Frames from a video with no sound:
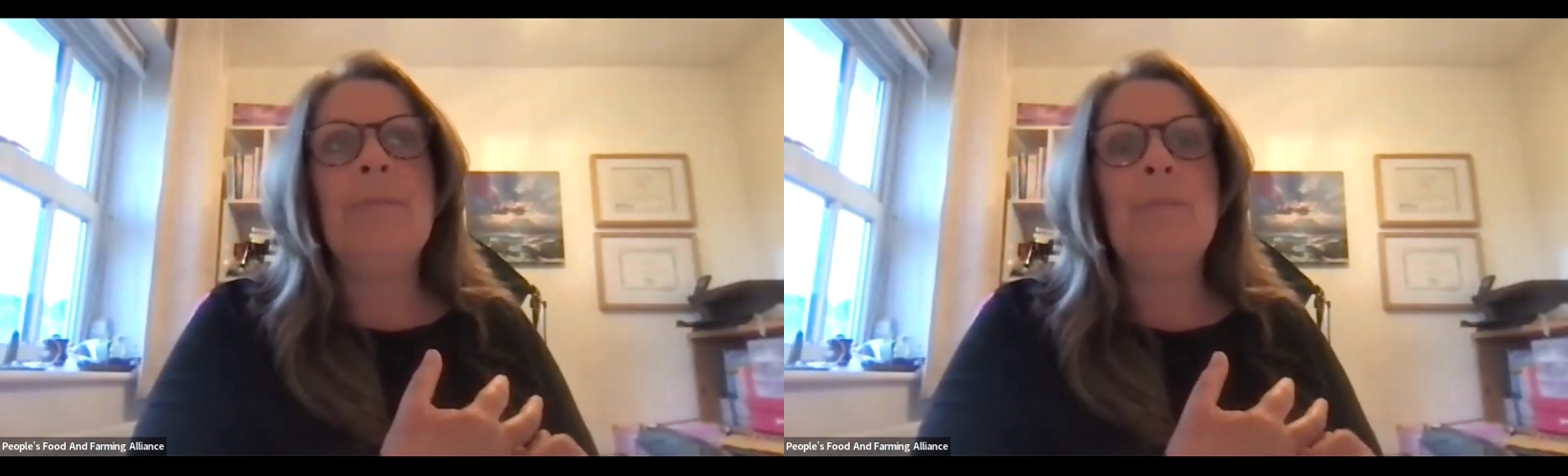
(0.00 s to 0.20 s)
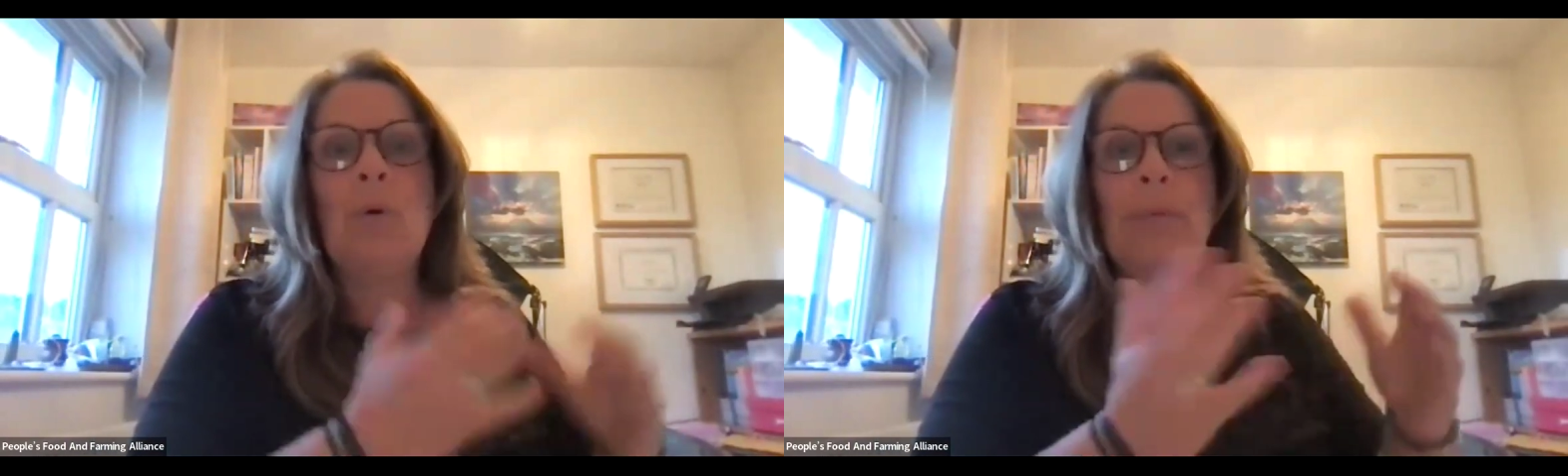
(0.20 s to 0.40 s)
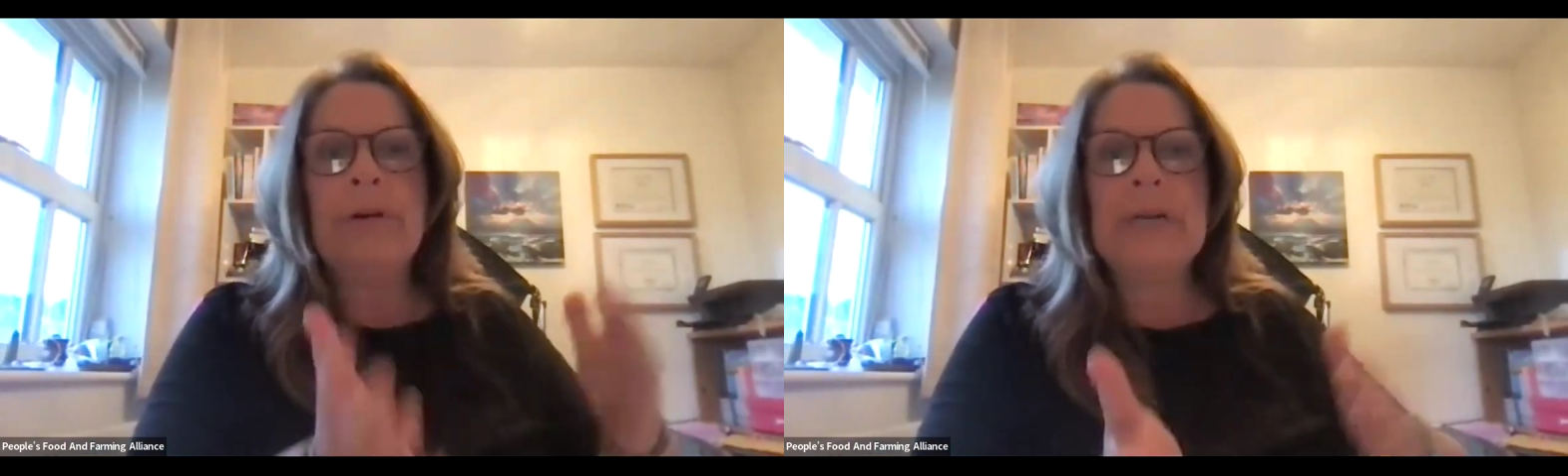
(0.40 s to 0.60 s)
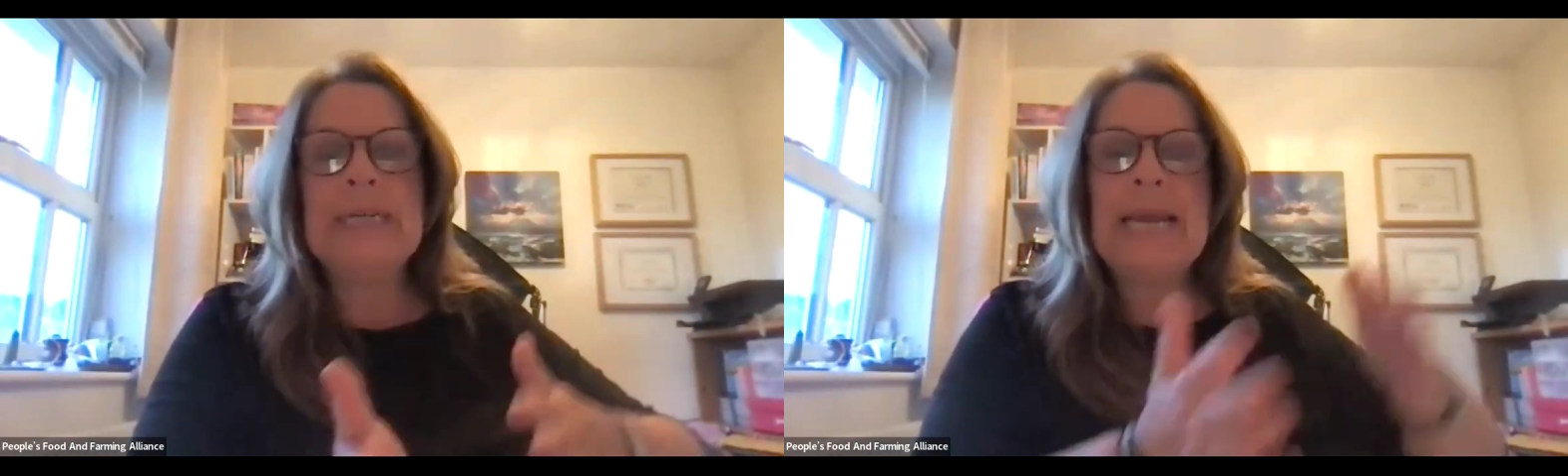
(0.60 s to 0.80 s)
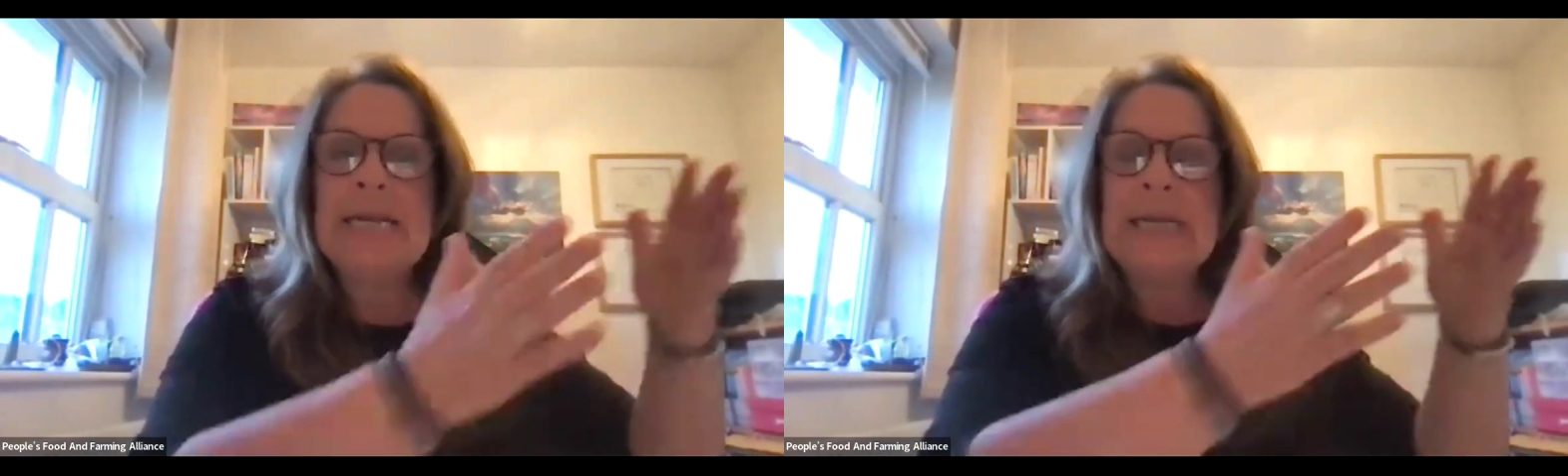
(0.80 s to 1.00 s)
what we're
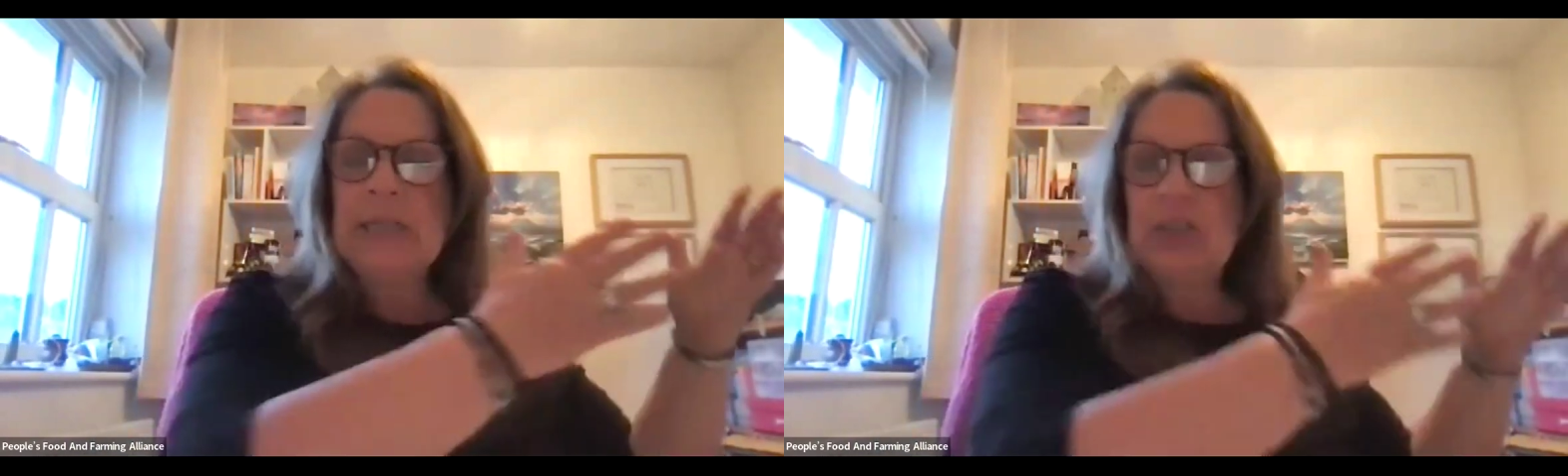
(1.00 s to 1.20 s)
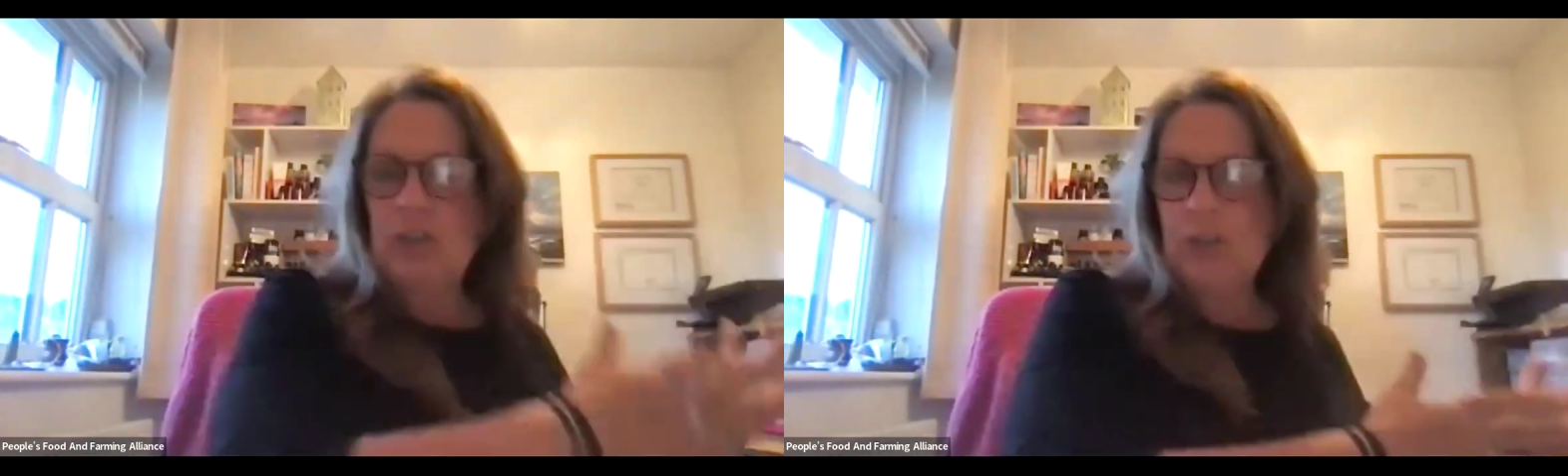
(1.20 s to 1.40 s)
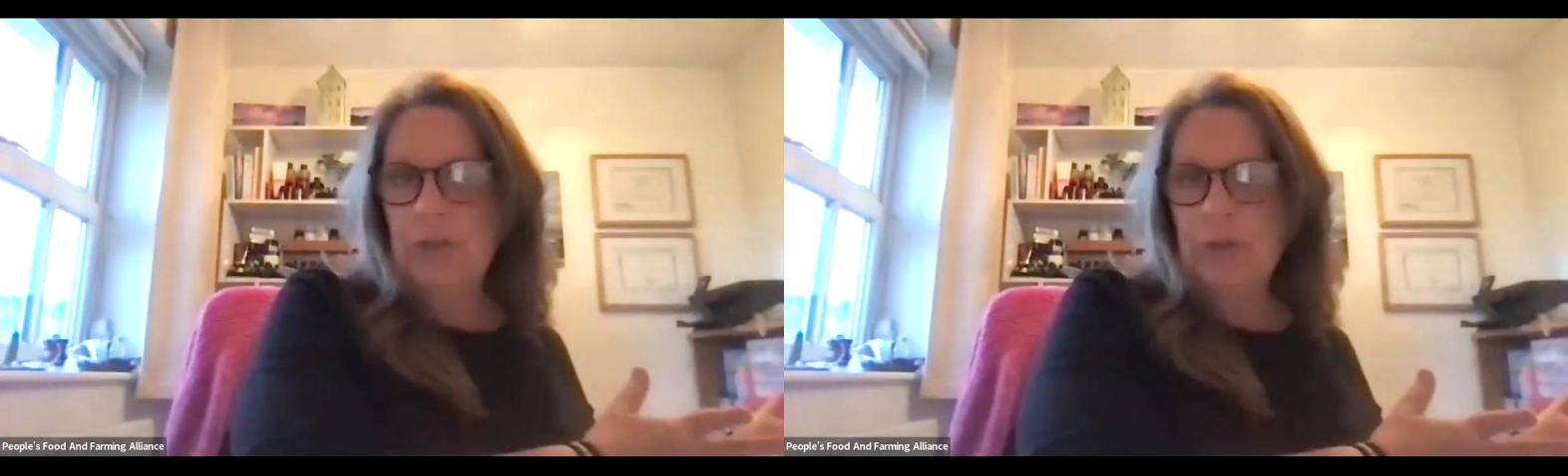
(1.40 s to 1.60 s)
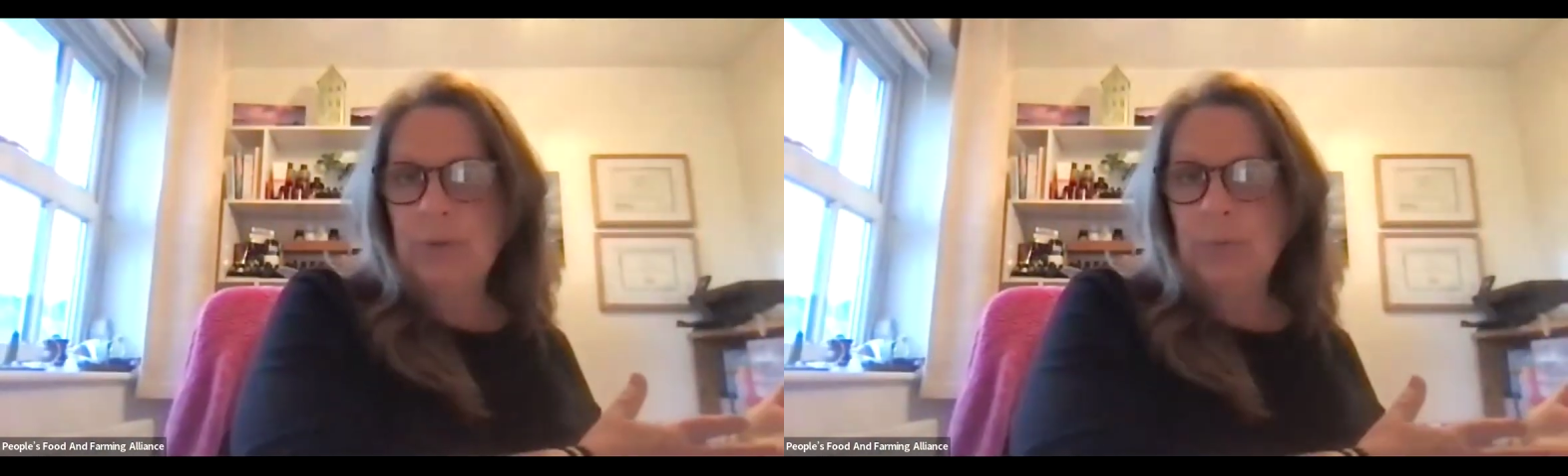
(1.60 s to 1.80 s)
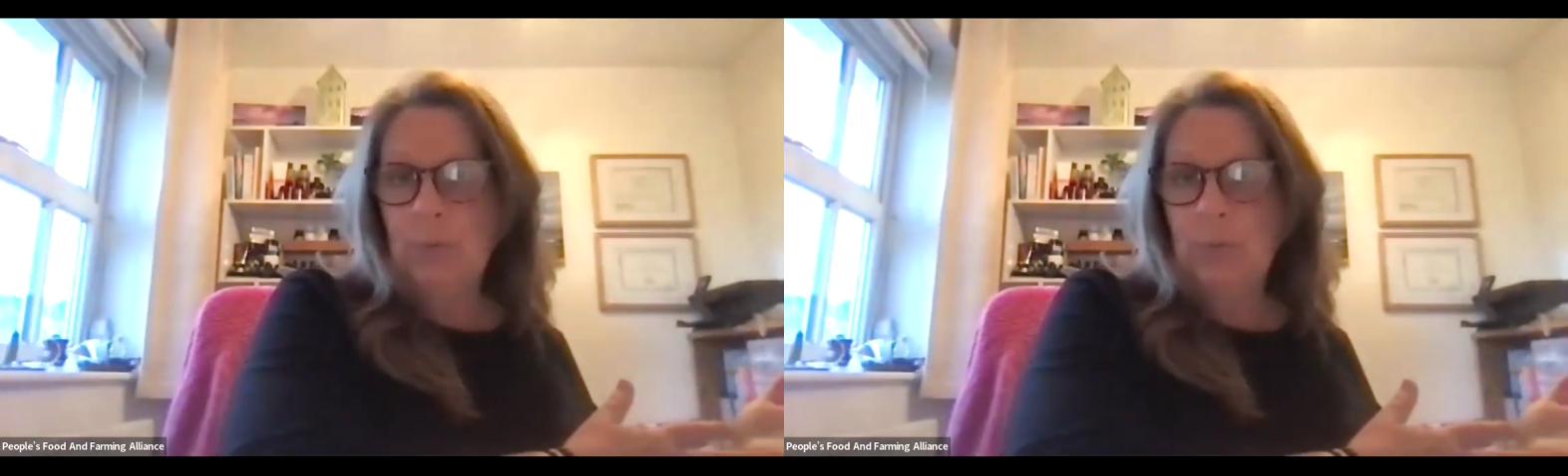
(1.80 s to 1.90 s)
intending to do,